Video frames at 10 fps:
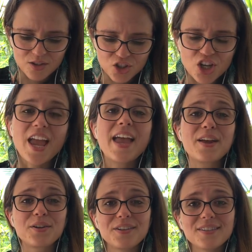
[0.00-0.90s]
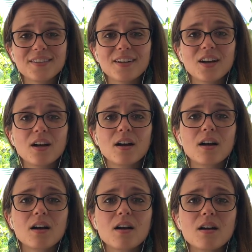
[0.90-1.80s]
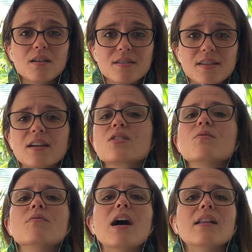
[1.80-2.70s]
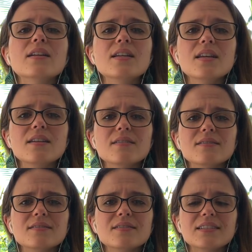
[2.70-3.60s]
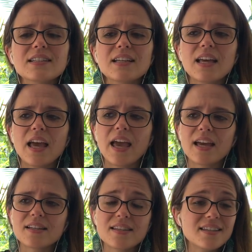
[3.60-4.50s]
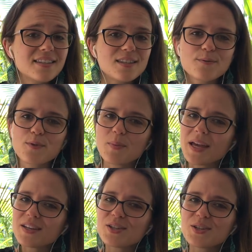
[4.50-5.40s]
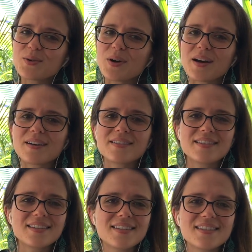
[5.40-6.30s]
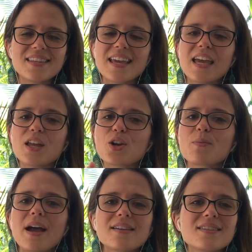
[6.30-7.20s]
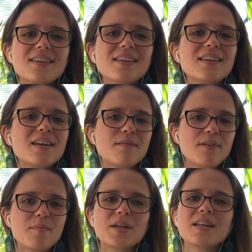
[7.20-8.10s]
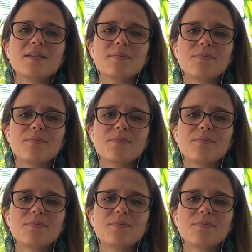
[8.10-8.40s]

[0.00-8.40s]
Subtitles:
channel her sexuality. And this is for men too. This is the inner masculine and feminine,